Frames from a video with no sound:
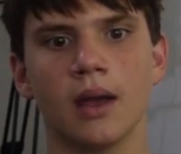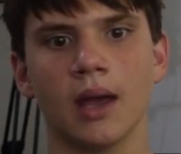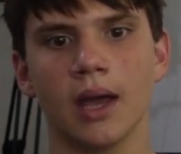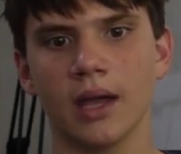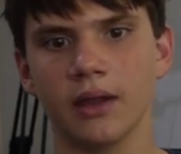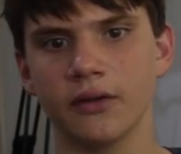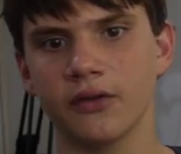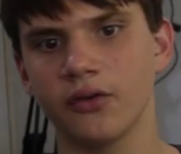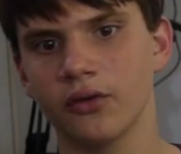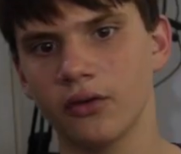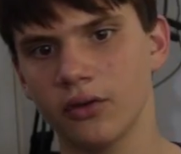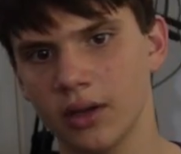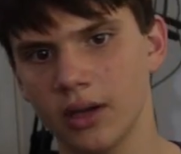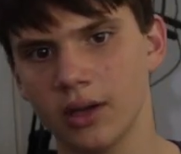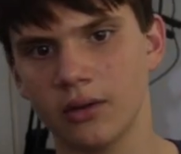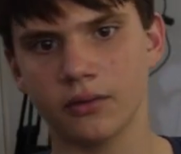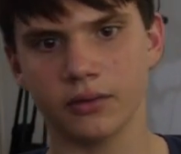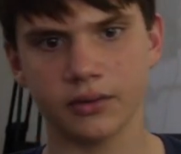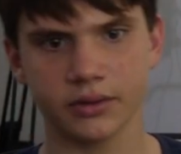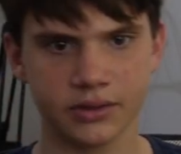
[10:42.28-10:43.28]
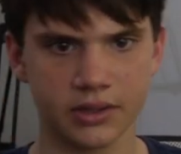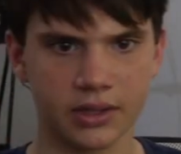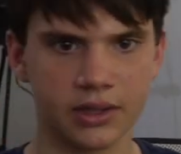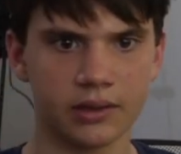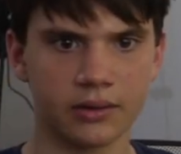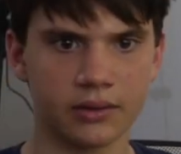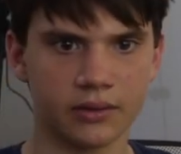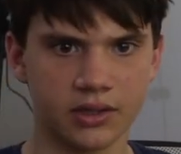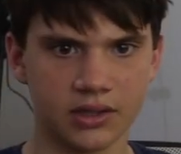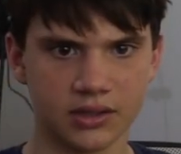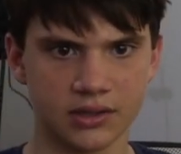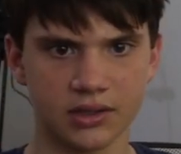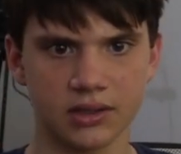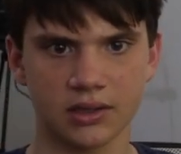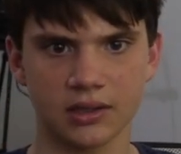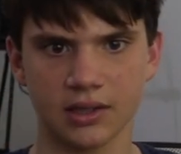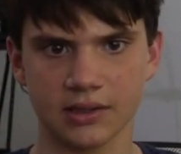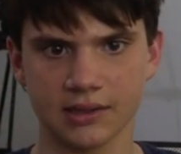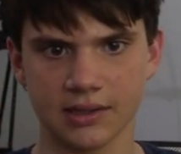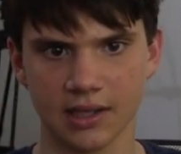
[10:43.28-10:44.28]
A2 equals, it just
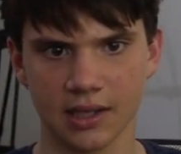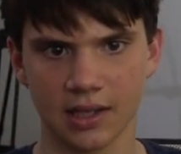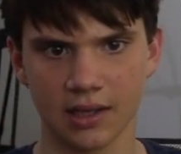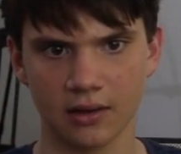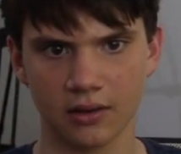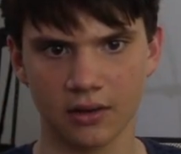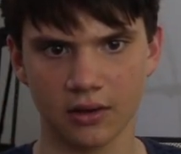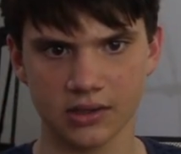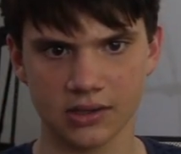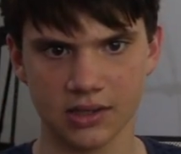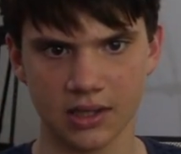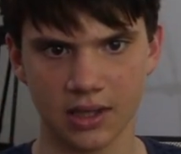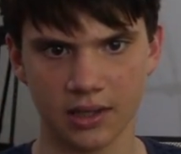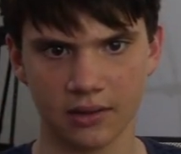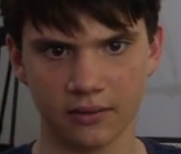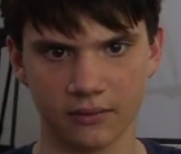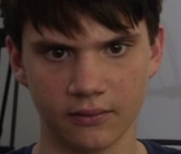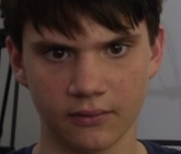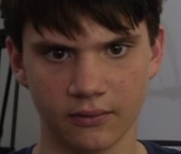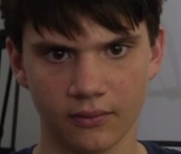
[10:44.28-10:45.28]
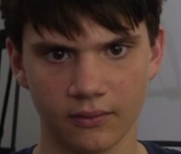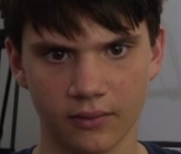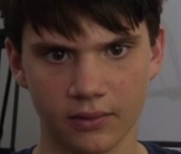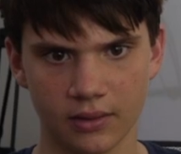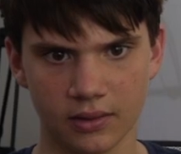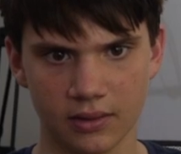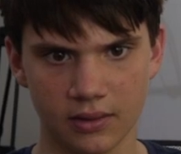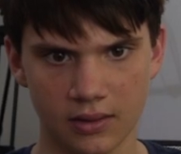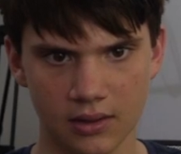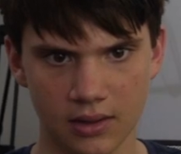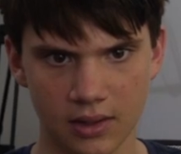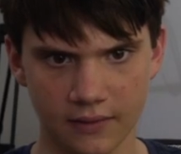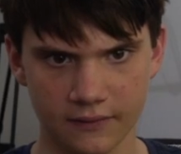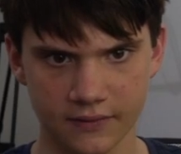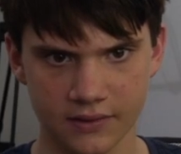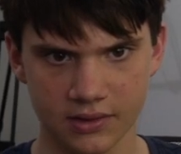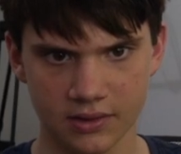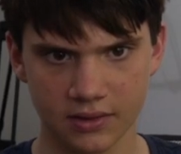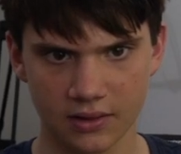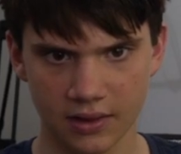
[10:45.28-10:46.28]
goes ahead and
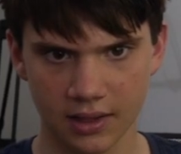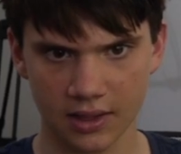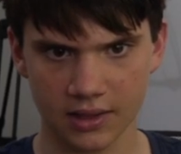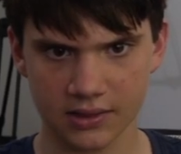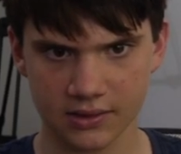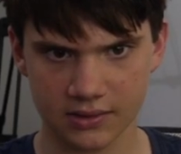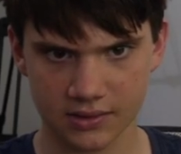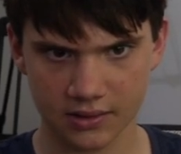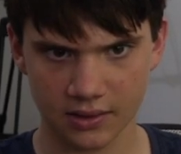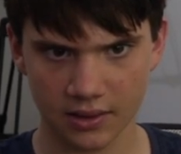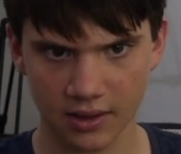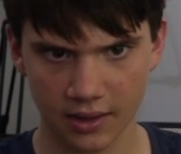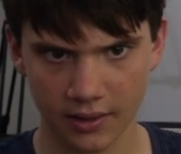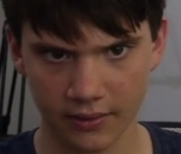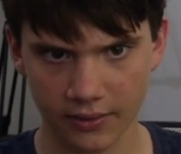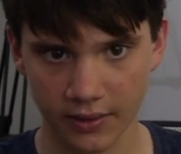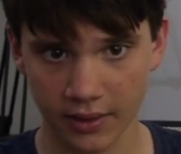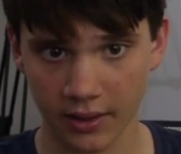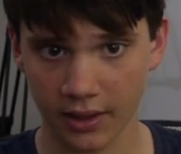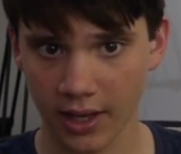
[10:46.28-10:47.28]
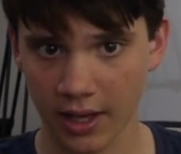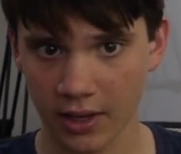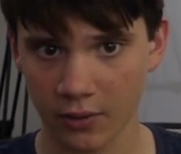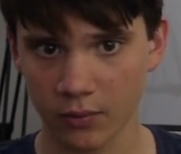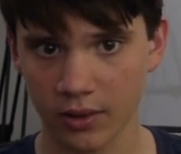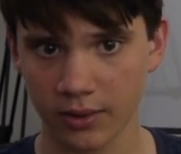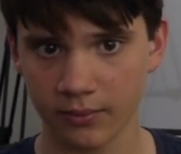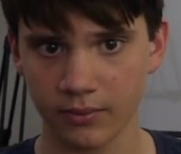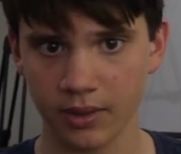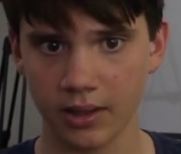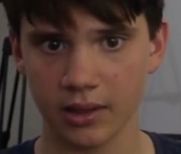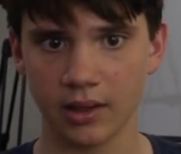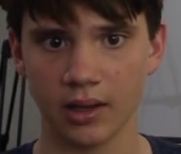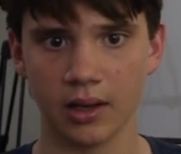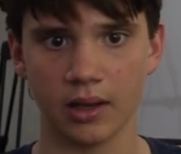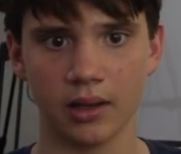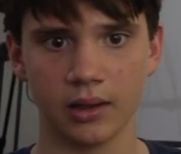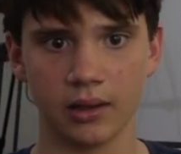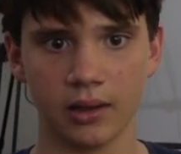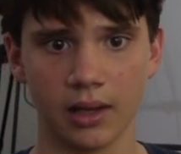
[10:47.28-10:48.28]
gives these, the A1 min
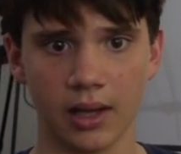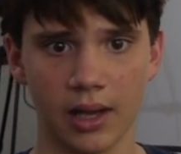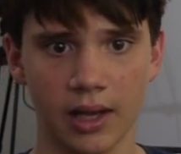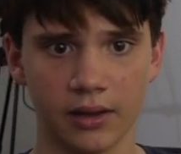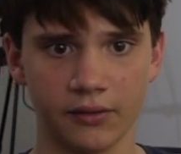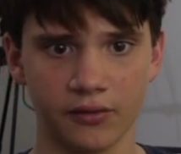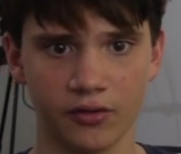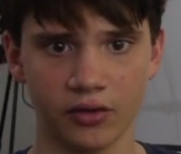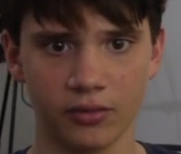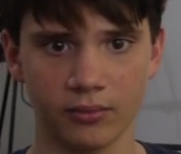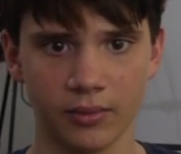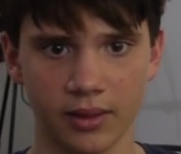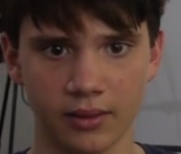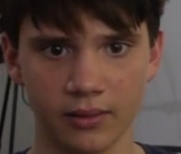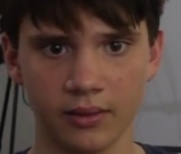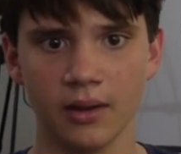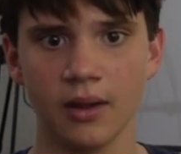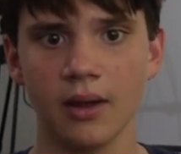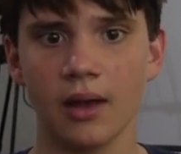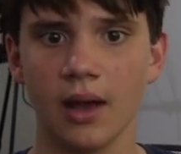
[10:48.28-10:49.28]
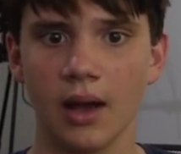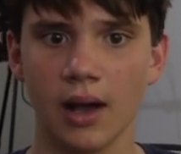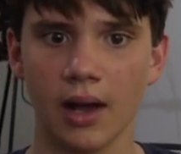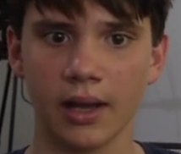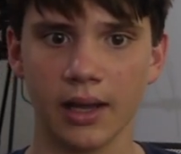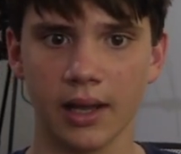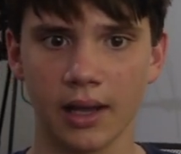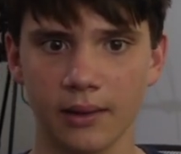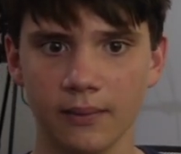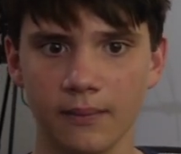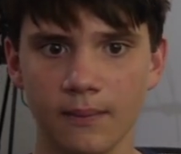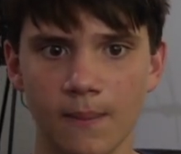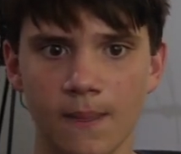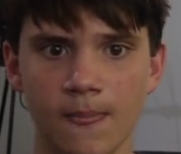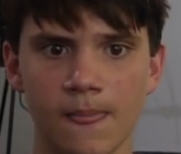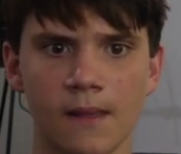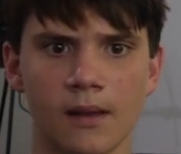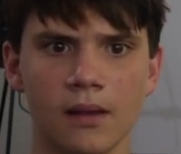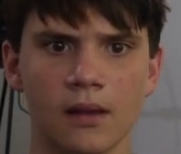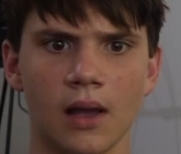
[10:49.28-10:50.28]
and A2 min again.
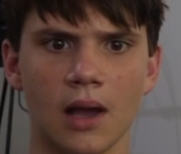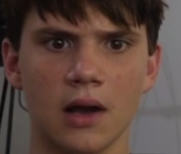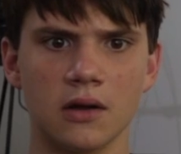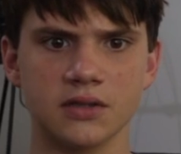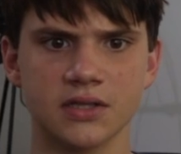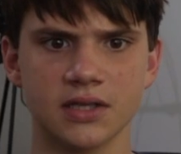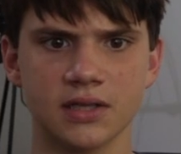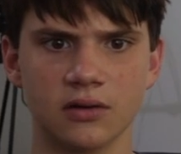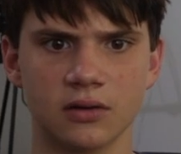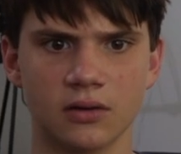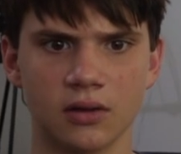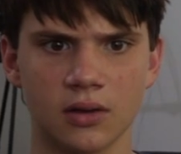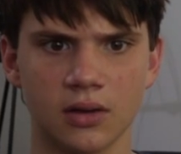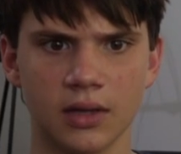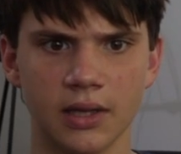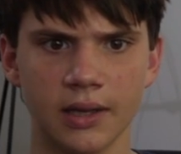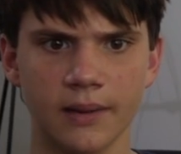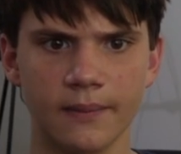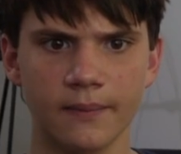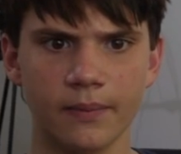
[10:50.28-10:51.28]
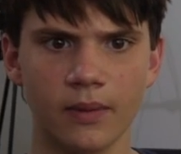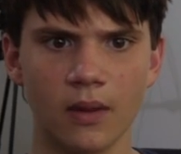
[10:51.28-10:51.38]
lc.clear,